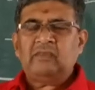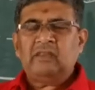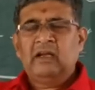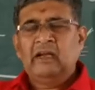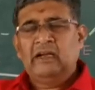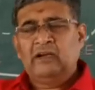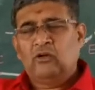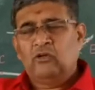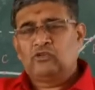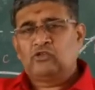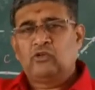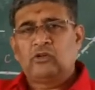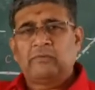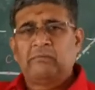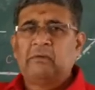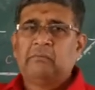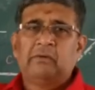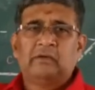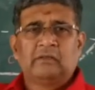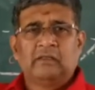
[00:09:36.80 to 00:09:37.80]
And also
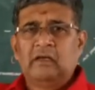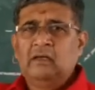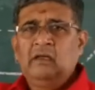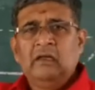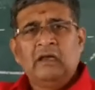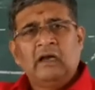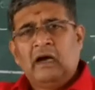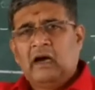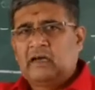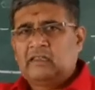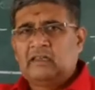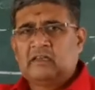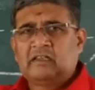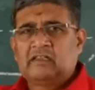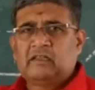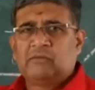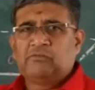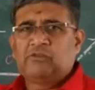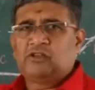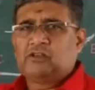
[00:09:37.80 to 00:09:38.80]
remember the other
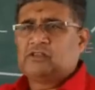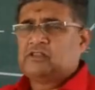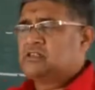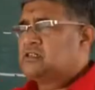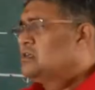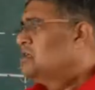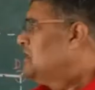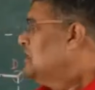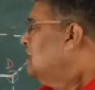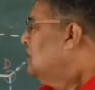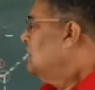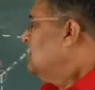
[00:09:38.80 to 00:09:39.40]
assumptions.